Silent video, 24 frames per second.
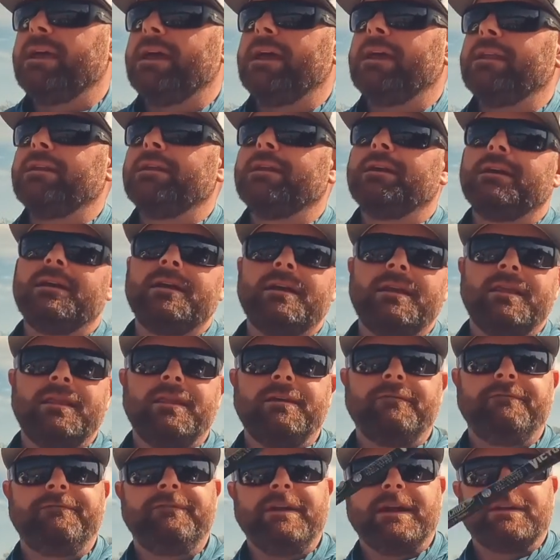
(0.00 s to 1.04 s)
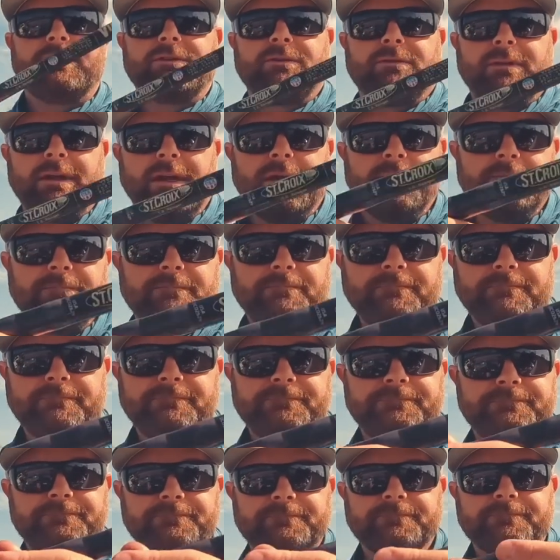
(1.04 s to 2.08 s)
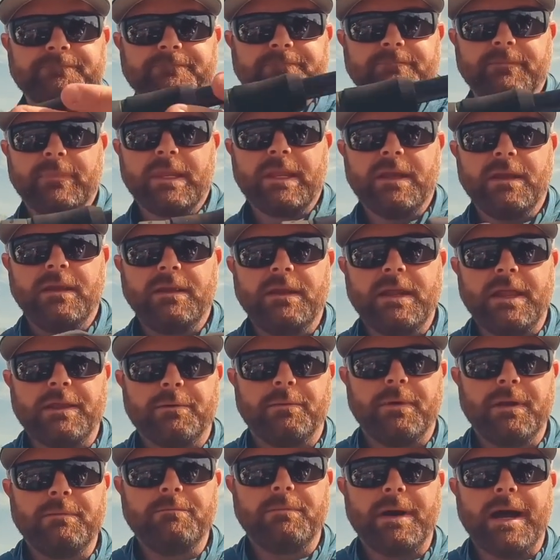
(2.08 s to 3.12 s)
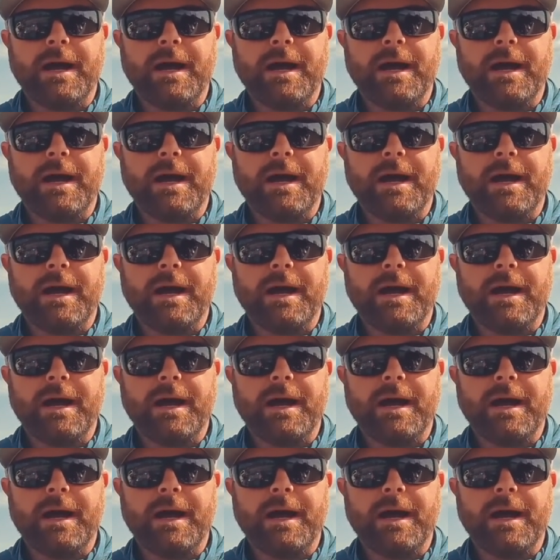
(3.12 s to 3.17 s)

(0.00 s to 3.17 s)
then the Victory. Another one